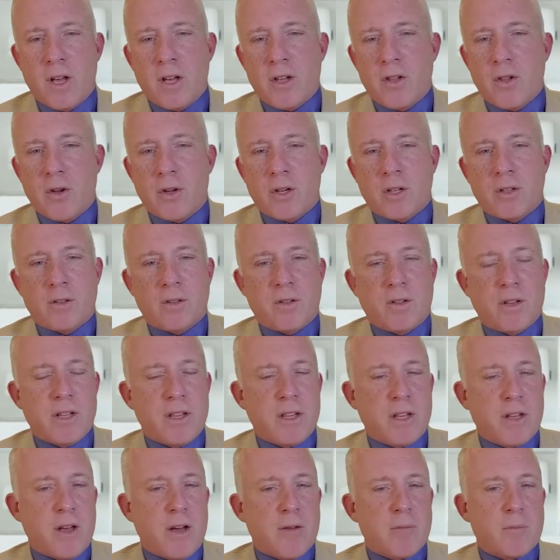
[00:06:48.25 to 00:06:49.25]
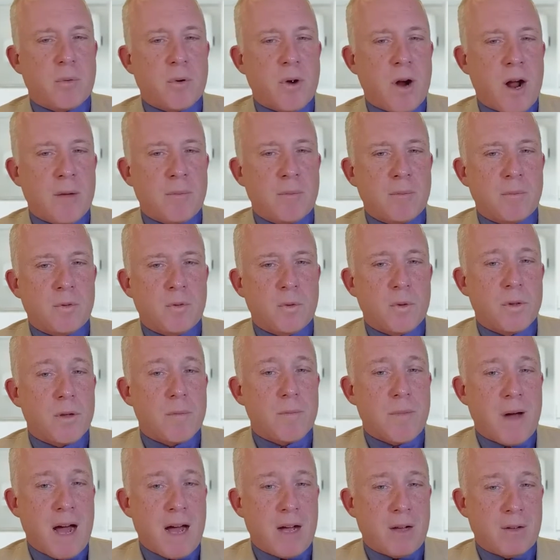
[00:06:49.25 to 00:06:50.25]
You can see that you have problems with the
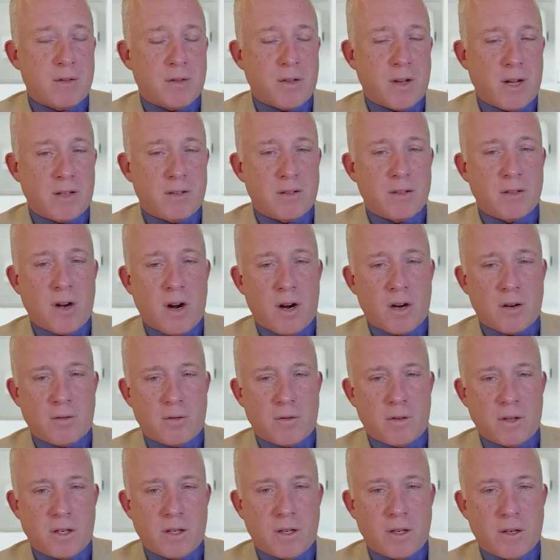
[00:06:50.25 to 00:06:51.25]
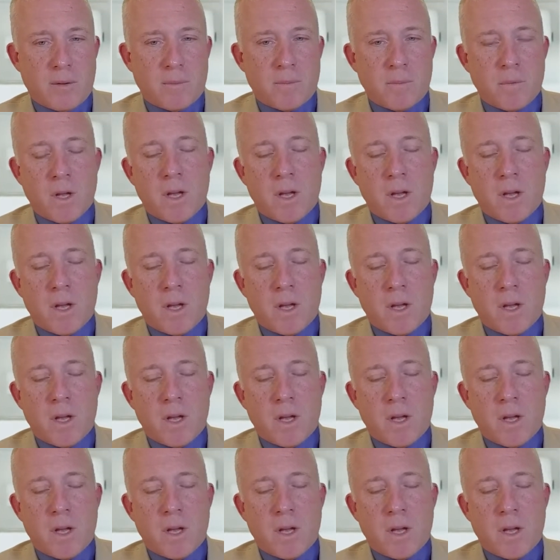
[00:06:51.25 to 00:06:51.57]
myocytes and heart failure.